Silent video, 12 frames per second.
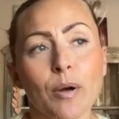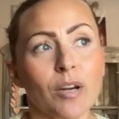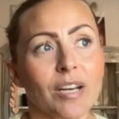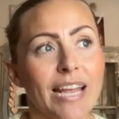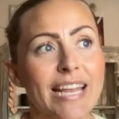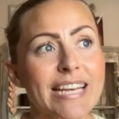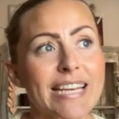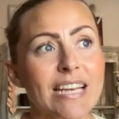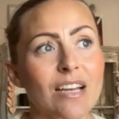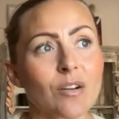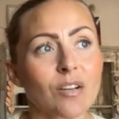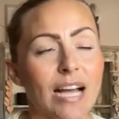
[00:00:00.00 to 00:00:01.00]
But
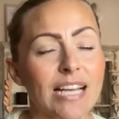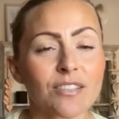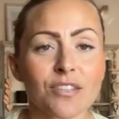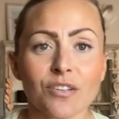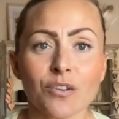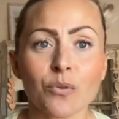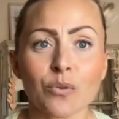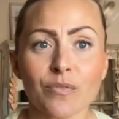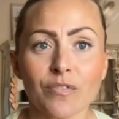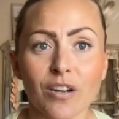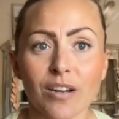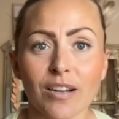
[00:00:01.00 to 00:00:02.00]
over the course
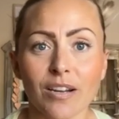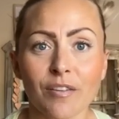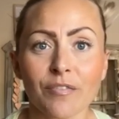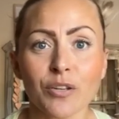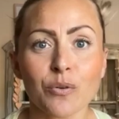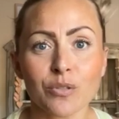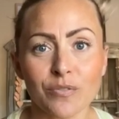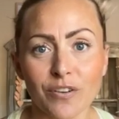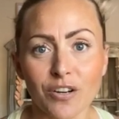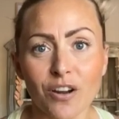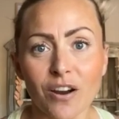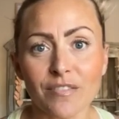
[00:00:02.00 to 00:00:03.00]
of
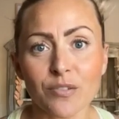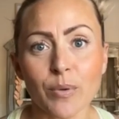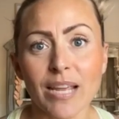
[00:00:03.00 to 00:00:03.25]
our lives,